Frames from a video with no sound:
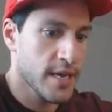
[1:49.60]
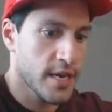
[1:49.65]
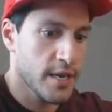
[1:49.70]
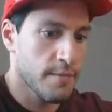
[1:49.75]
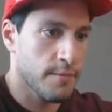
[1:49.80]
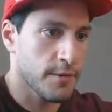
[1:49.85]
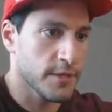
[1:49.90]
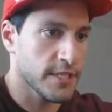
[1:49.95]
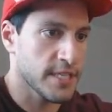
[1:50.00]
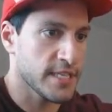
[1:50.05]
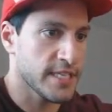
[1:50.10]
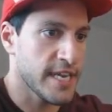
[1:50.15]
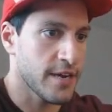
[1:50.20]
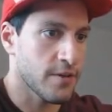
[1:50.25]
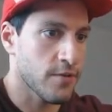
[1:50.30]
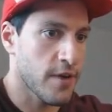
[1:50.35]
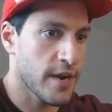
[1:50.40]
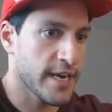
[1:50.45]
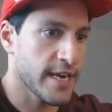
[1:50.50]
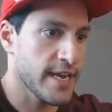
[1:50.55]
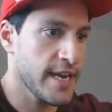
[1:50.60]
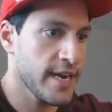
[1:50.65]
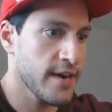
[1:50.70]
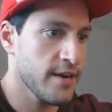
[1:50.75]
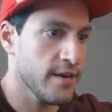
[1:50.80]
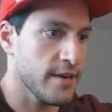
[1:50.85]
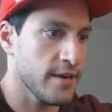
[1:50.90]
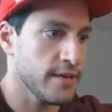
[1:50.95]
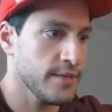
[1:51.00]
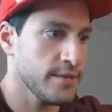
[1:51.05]
put this down right
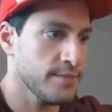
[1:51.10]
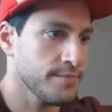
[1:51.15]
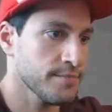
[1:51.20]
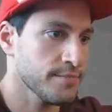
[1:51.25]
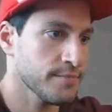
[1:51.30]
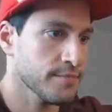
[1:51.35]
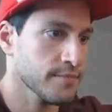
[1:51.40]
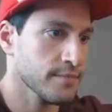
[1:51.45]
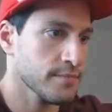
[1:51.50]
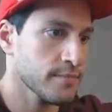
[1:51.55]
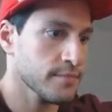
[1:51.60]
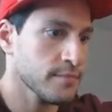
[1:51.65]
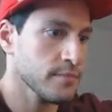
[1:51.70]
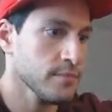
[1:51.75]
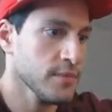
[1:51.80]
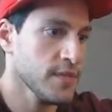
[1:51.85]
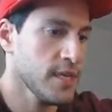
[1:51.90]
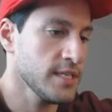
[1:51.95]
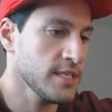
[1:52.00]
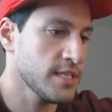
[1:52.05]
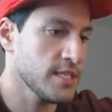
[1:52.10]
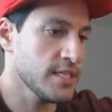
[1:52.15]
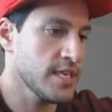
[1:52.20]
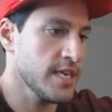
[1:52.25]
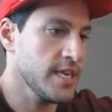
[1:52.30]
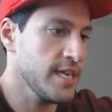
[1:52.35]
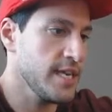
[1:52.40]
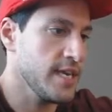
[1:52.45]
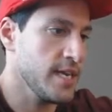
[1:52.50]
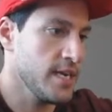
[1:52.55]
here and
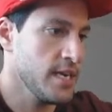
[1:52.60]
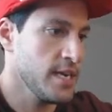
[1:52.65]
see